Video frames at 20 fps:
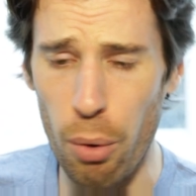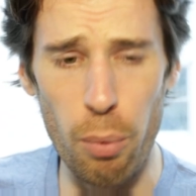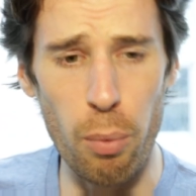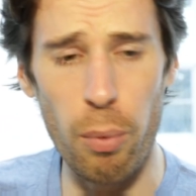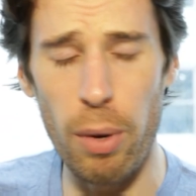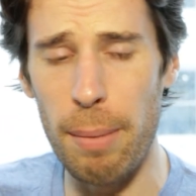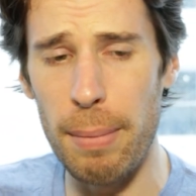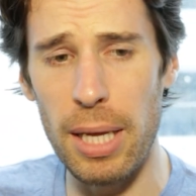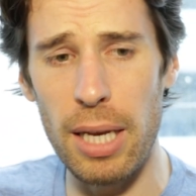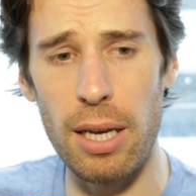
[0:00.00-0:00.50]

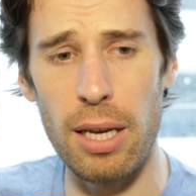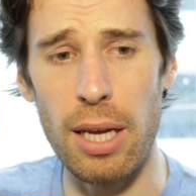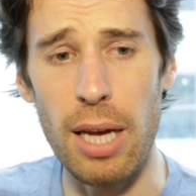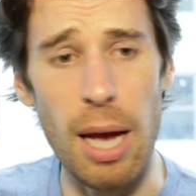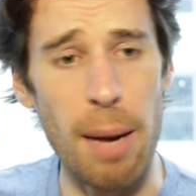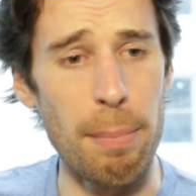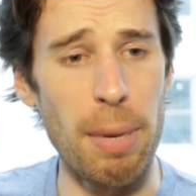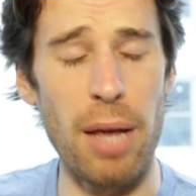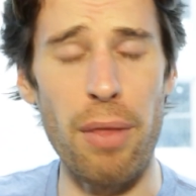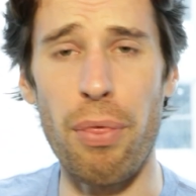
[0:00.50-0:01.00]
women
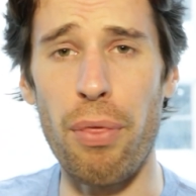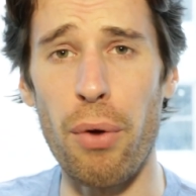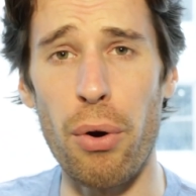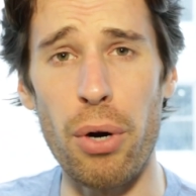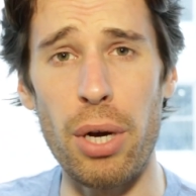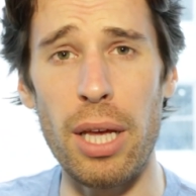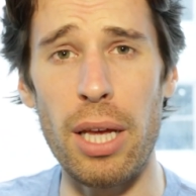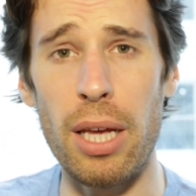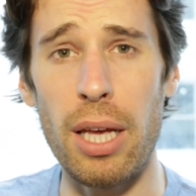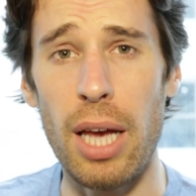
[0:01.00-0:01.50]
by
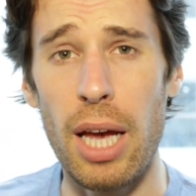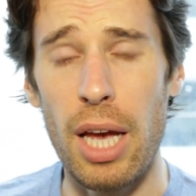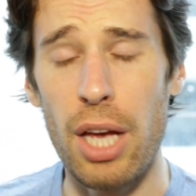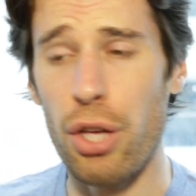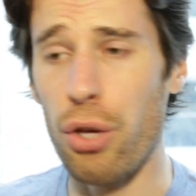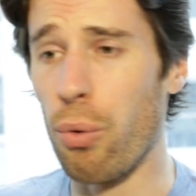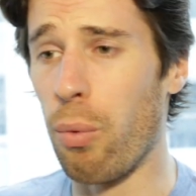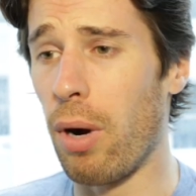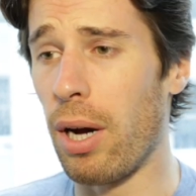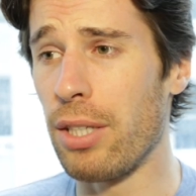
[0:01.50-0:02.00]
30,
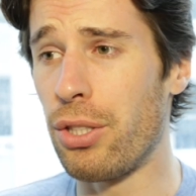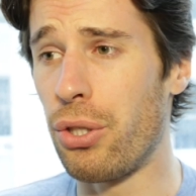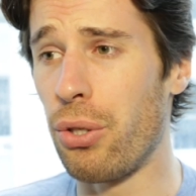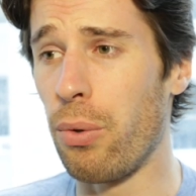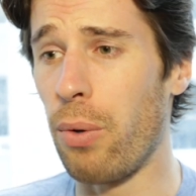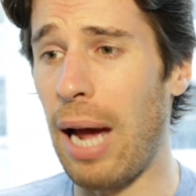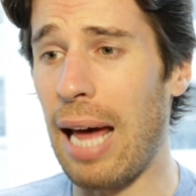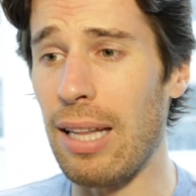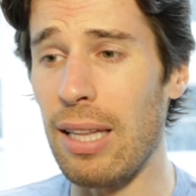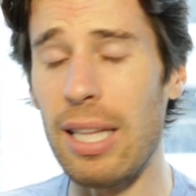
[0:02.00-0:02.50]
you want
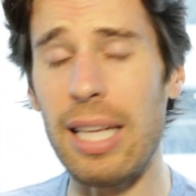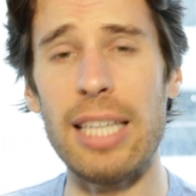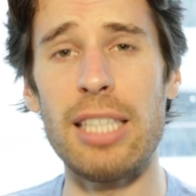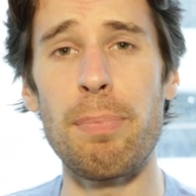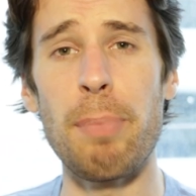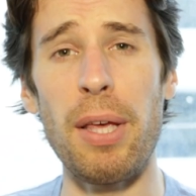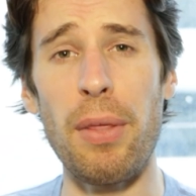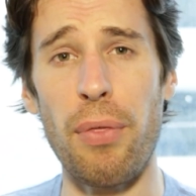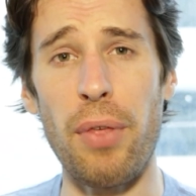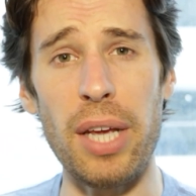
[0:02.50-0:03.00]
to at
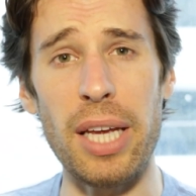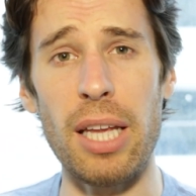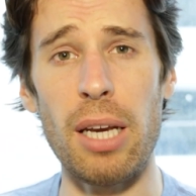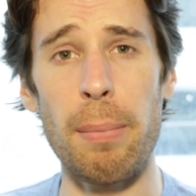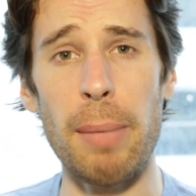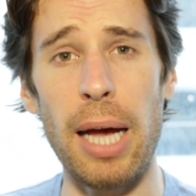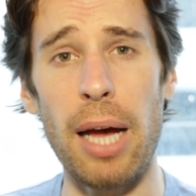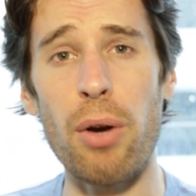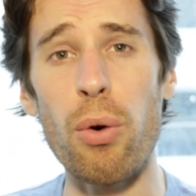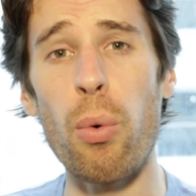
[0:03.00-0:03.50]
least be thinking
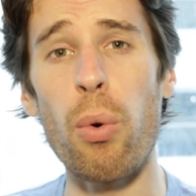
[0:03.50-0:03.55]
about